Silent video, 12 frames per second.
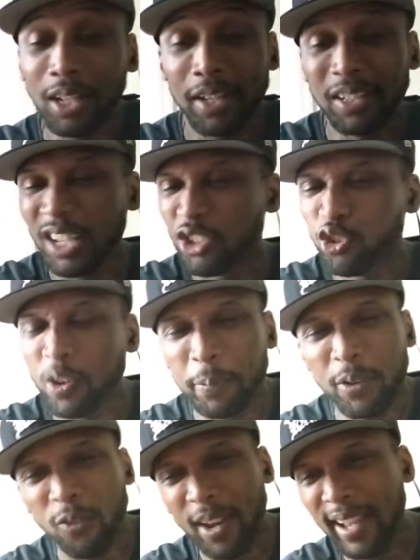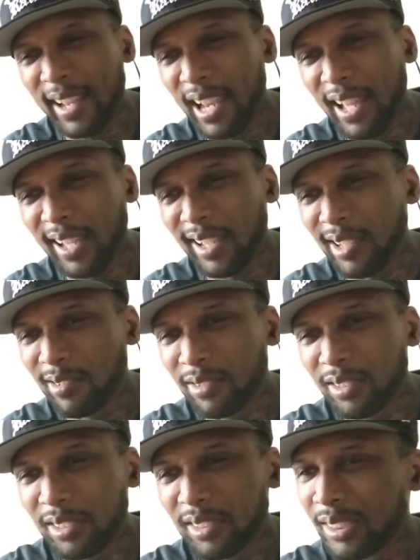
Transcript: Like that Trippie Redd lane